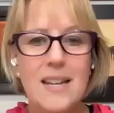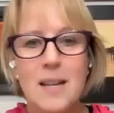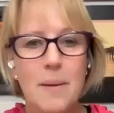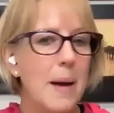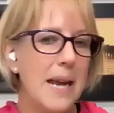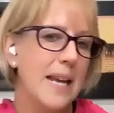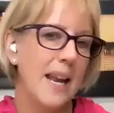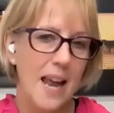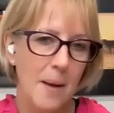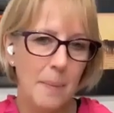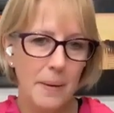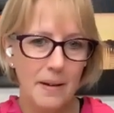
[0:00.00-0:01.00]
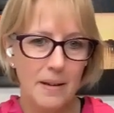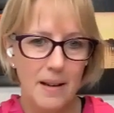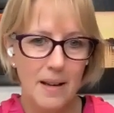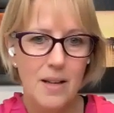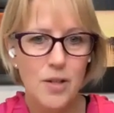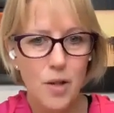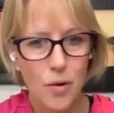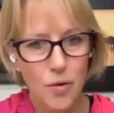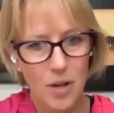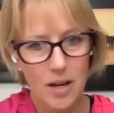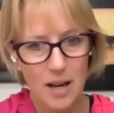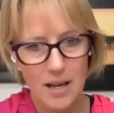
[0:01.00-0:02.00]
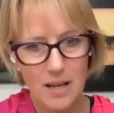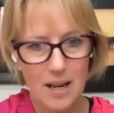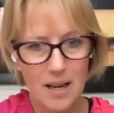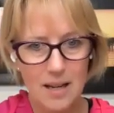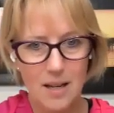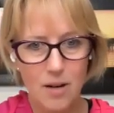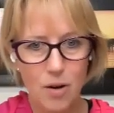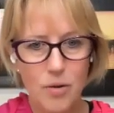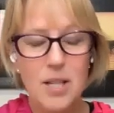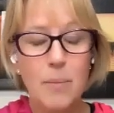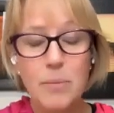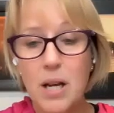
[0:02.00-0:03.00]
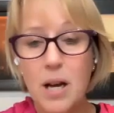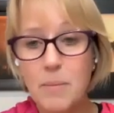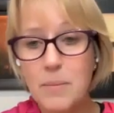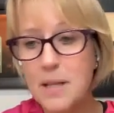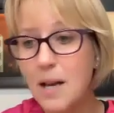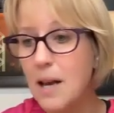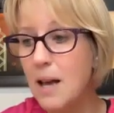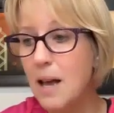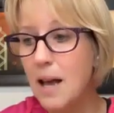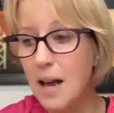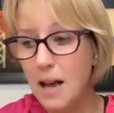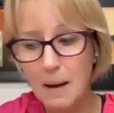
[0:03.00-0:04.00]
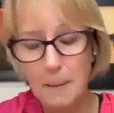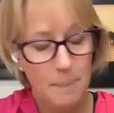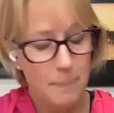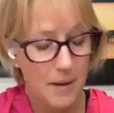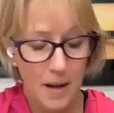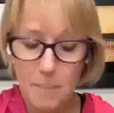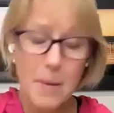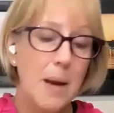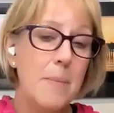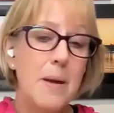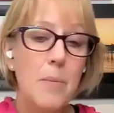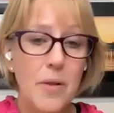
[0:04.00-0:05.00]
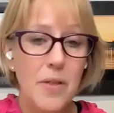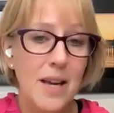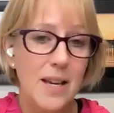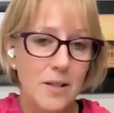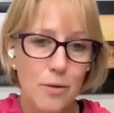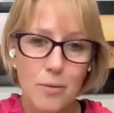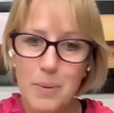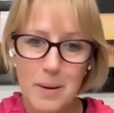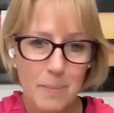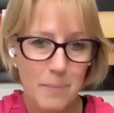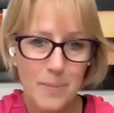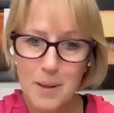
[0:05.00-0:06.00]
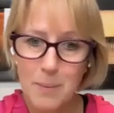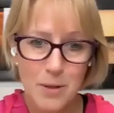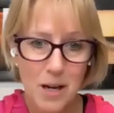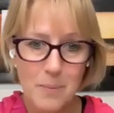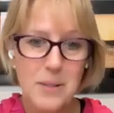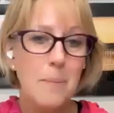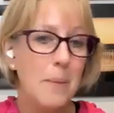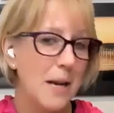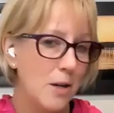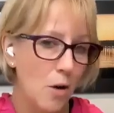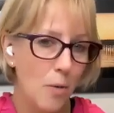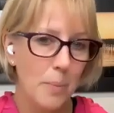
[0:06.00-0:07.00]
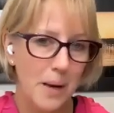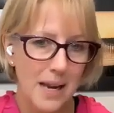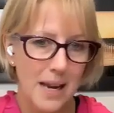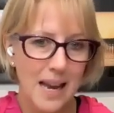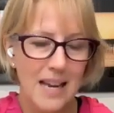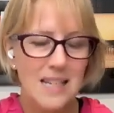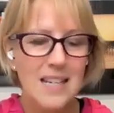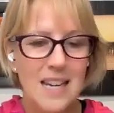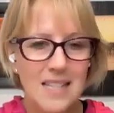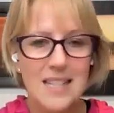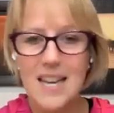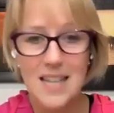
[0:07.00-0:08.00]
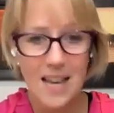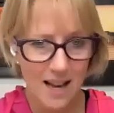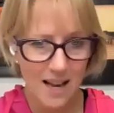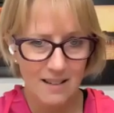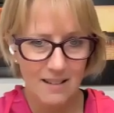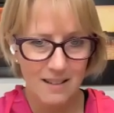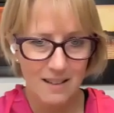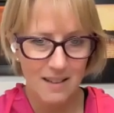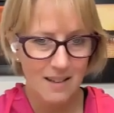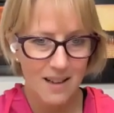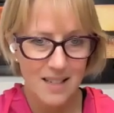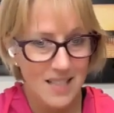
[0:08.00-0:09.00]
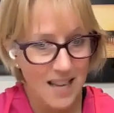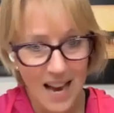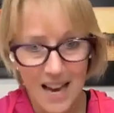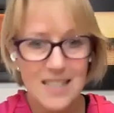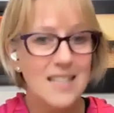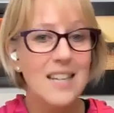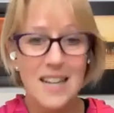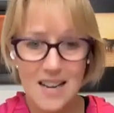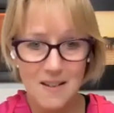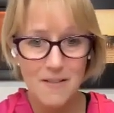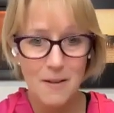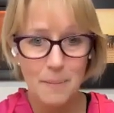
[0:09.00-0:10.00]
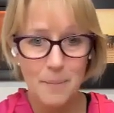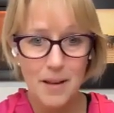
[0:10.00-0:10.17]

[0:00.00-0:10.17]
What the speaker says: to make it happen, so that you know, sometimes it may be with Hazel, but sometimes it may not be. And yes, that's hard. It's hard to leave them.